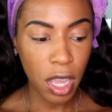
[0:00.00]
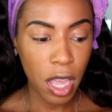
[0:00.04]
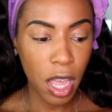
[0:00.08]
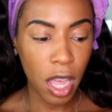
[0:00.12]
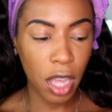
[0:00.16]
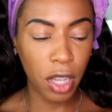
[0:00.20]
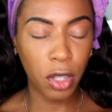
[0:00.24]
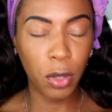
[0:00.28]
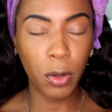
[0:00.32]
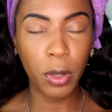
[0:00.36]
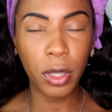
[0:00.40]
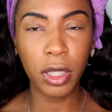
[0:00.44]
I
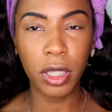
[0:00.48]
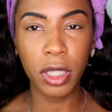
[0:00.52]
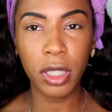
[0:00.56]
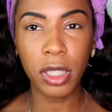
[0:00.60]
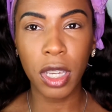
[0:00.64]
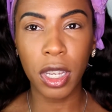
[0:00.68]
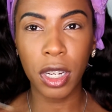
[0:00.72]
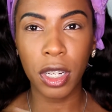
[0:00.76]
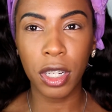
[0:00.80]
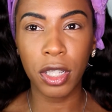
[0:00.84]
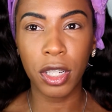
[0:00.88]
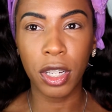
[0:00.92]
know it looks
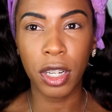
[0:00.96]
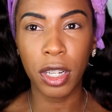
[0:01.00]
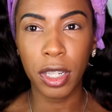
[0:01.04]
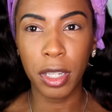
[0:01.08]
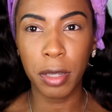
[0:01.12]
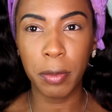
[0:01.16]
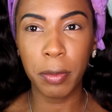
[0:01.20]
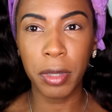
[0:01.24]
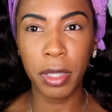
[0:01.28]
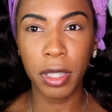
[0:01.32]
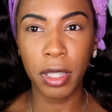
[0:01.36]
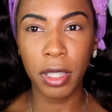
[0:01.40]
kind of dirty,
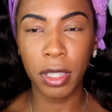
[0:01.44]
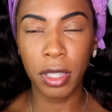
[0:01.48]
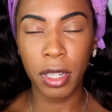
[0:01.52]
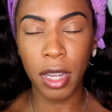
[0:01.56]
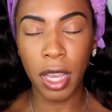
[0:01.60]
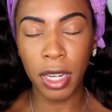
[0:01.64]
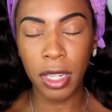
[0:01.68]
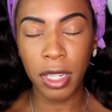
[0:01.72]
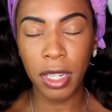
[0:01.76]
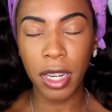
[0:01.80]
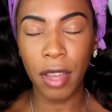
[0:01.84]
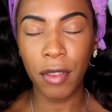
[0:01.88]
but
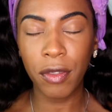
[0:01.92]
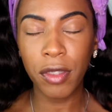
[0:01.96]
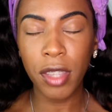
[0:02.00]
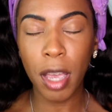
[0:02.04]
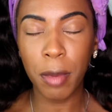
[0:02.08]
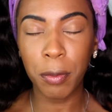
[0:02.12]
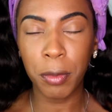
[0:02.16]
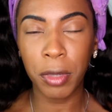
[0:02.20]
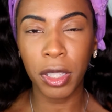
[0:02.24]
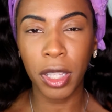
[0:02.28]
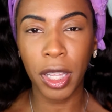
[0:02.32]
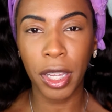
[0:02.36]
I didn't have
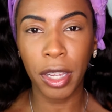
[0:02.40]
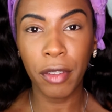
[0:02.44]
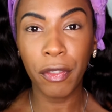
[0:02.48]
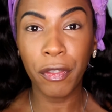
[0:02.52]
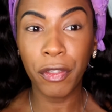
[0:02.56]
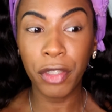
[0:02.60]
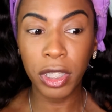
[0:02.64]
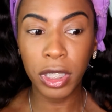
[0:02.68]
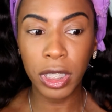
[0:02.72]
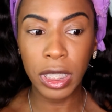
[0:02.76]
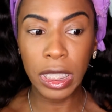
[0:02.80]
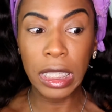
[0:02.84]
time to like
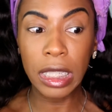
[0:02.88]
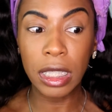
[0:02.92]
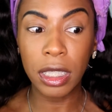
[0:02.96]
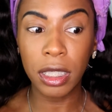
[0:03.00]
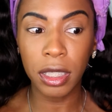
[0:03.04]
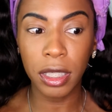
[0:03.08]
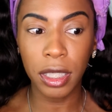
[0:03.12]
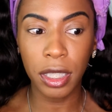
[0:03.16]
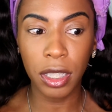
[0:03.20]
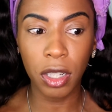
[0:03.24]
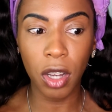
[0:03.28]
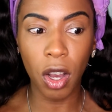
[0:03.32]
fully
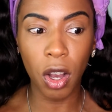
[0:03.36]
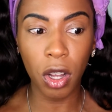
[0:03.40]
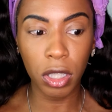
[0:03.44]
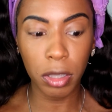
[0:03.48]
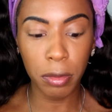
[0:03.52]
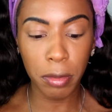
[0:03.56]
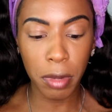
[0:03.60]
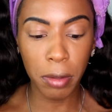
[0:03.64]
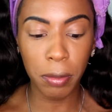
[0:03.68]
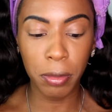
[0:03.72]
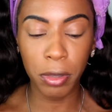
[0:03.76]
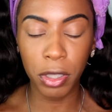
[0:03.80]
clean all of
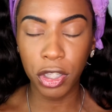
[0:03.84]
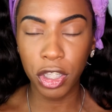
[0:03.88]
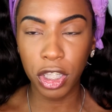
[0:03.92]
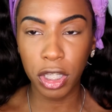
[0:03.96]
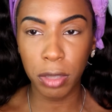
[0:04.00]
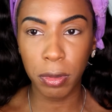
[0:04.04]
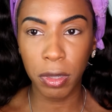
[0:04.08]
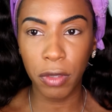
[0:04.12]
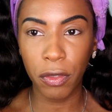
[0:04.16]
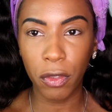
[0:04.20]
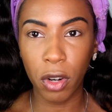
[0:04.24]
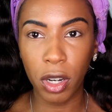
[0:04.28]
my brushes
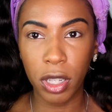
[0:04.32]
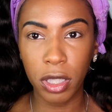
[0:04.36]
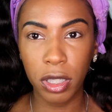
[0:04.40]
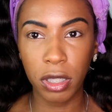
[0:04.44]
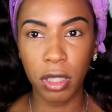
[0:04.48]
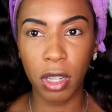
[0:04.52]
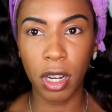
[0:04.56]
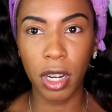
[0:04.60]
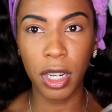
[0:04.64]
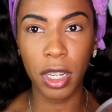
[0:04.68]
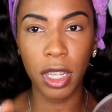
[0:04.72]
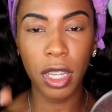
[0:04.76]
before I
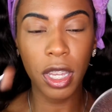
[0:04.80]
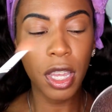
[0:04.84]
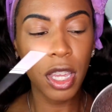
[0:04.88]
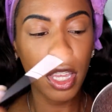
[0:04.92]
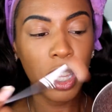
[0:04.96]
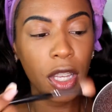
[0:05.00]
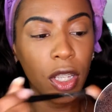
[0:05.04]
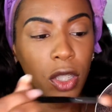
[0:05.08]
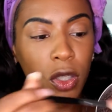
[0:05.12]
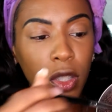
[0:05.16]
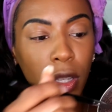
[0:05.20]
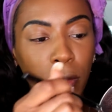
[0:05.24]
started.
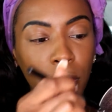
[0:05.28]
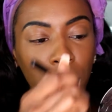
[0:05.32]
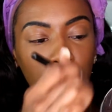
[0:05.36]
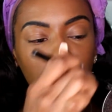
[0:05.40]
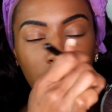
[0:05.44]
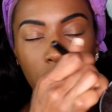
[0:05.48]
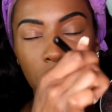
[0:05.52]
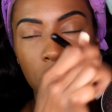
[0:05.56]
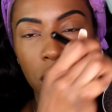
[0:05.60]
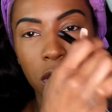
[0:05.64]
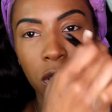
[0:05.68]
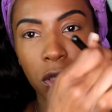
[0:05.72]
So I'm just
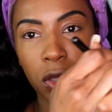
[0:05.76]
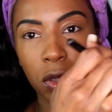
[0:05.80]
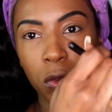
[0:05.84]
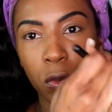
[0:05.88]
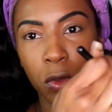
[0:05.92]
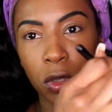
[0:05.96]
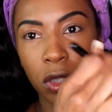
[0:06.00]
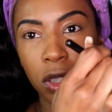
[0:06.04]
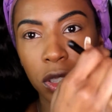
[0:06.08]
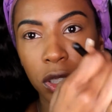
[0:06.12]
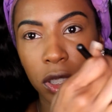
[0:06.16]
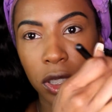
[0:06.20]
going to
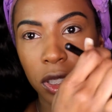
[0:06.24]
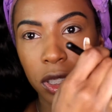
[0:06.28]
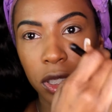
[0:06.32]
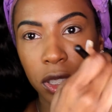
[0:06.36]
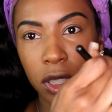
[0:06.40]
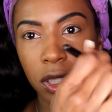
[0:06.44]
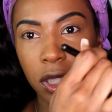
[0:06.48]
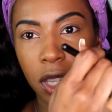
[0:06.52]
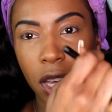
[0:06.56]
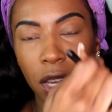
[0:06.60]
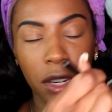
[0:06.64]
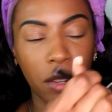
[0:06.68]
swirl it
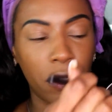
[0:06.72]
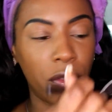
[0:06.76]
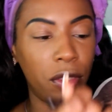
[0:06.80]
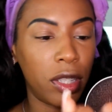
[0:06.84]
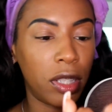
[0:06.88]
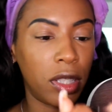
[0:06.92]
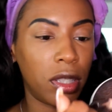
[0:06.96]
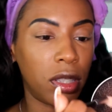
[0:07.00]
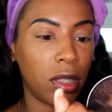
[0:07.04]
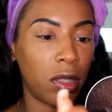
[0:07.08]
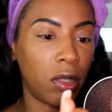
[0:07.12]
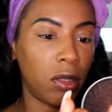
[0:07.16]
inside of
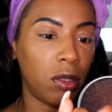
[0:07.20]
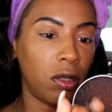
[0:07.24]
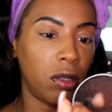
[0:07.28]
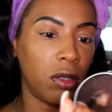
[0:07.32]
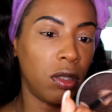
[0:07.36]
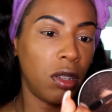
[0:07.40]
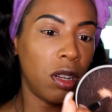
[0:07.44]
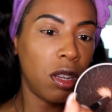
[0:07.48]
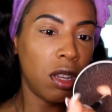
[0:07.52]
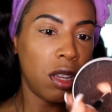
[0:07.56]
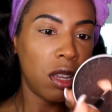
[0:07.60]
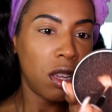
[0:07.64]
this little
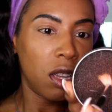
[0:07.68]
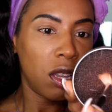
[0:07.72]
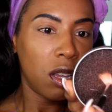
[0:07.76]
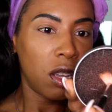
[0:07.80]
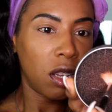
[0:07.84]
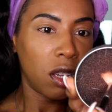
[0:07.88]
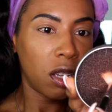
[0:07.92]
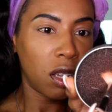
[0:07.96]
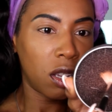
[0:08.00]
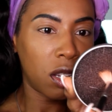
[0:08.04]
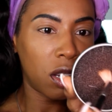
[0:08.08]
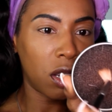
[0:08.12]

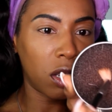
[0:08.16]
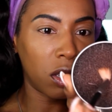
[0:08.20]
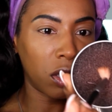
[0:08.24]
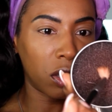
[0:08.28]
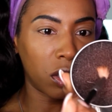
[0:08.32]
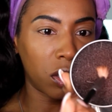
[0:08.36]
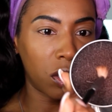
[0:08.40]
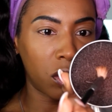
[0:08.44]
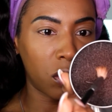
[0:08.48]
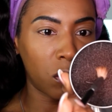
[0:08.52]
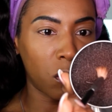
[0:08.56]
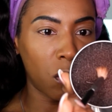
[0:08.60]
color
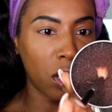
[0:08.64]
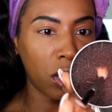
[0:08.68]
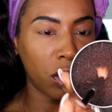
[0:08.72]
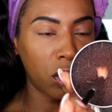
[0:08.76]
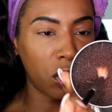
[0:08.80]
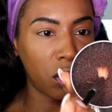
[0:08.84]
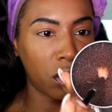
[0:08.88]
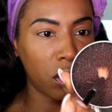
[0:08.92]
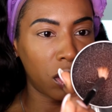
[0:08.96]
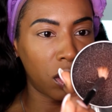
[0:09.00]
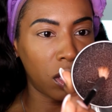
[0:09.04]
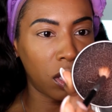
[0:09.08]

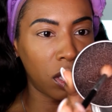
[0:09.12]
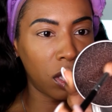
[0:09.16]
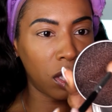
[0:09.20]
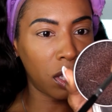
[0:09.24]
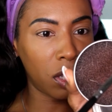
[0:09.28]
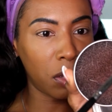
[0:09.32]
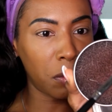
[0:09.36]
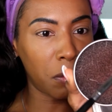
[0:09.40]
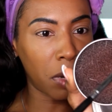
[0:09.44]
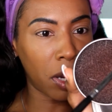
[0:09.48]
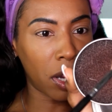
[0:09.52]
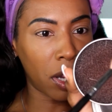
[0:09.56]
swatch
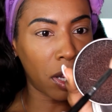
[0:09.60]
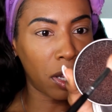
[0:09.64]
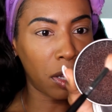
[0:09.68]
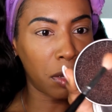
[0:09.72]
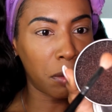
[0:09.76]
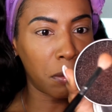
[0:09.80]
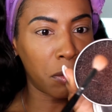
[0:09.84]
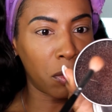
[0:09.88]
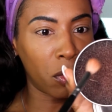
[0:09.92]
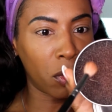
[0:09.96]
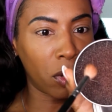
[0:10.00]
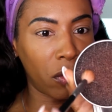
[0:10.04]
thingy by
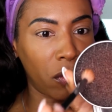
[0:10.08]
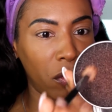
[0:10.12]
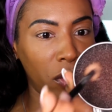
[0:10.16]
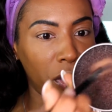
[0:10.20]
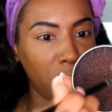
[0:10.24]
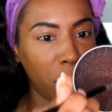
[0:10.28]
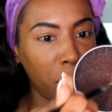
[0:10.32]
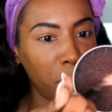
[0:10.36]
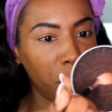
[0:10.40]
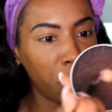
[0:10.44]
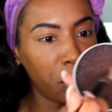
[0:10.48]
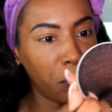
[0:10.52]

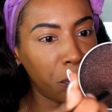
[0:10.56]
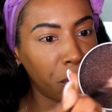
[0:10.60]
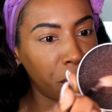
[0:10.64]
Morphe.